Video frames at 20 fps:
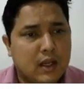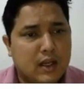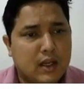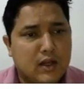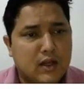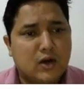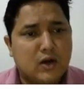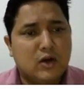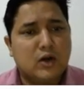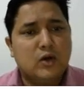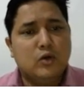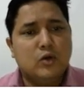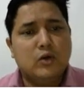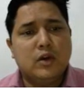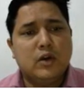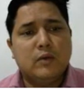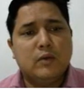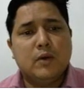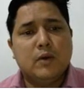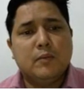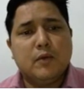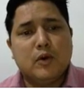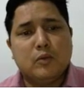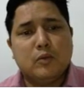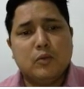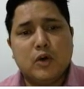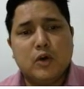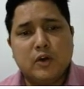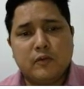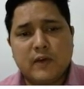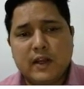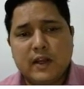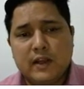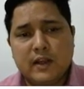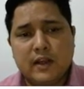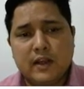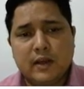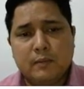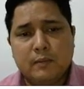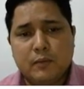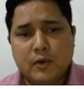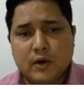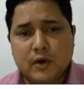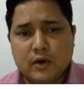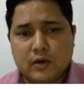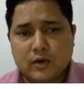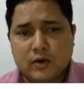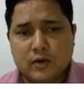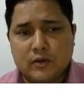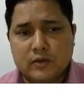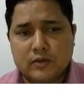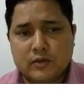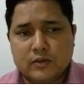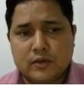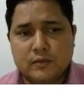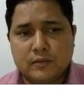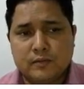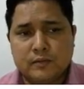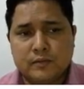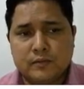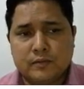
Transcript: In order to develop or modify a product or a system,